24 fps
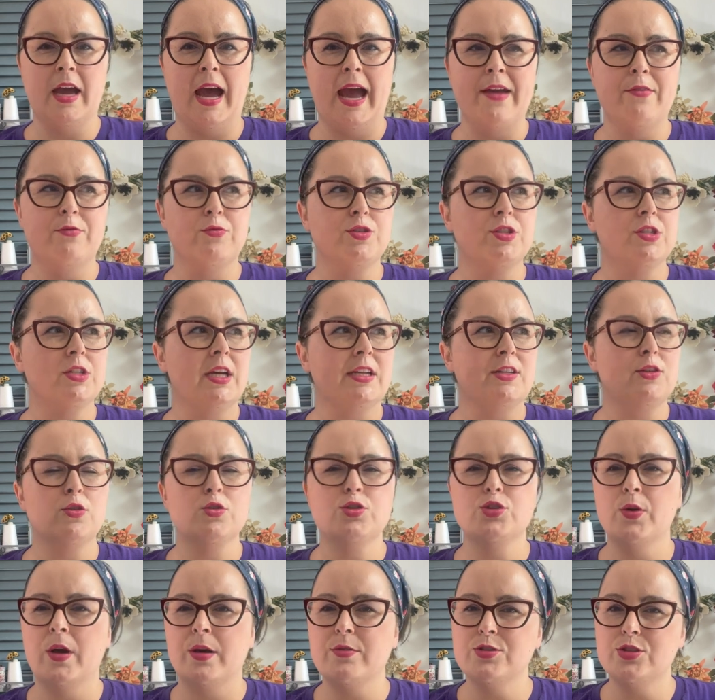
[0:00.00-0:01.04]
I was I told
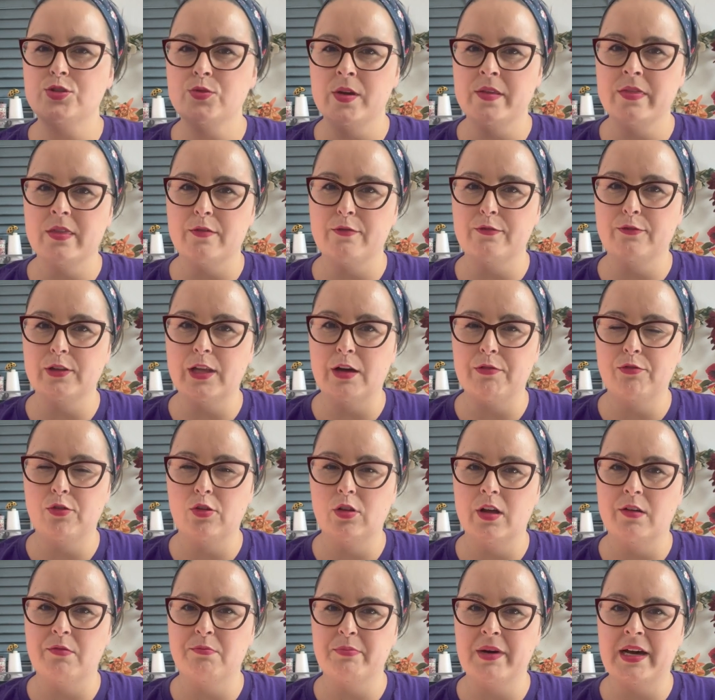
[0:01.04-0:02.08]
you I was doing the
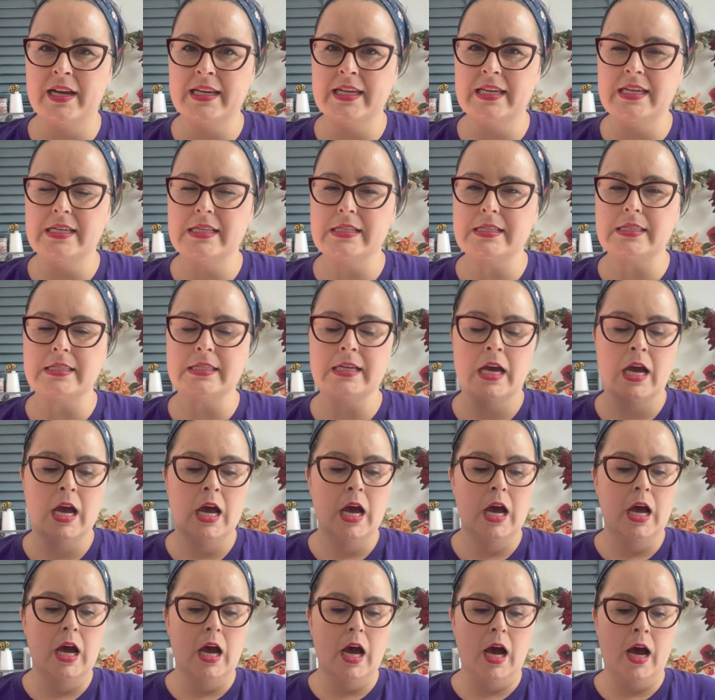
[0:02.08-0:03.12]
Fluffle of Bunnies
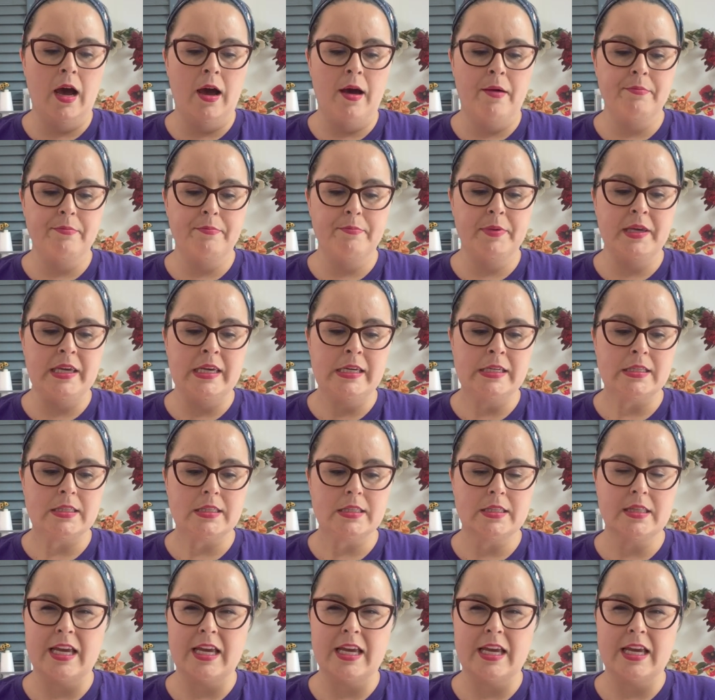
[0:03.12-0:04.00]
um, piece.